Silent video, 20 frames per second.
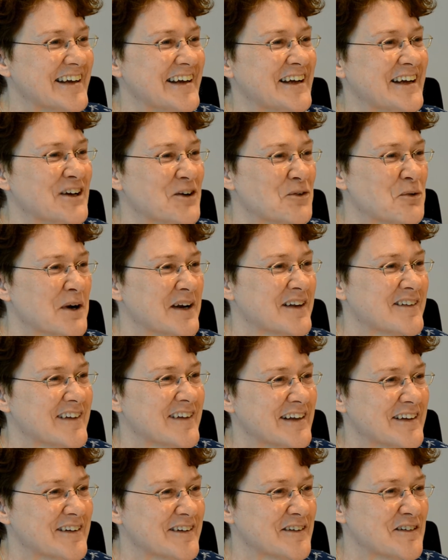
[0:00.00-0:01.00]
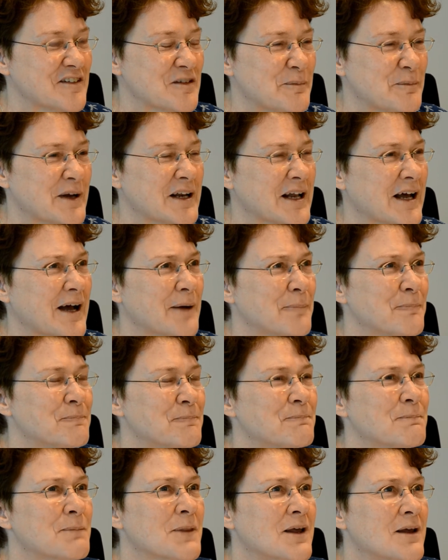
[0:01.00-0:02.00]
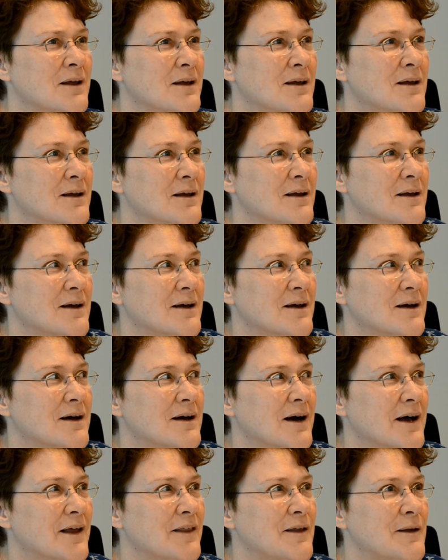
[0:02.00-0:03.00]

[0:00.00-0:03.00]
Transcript: in a one sentence, but I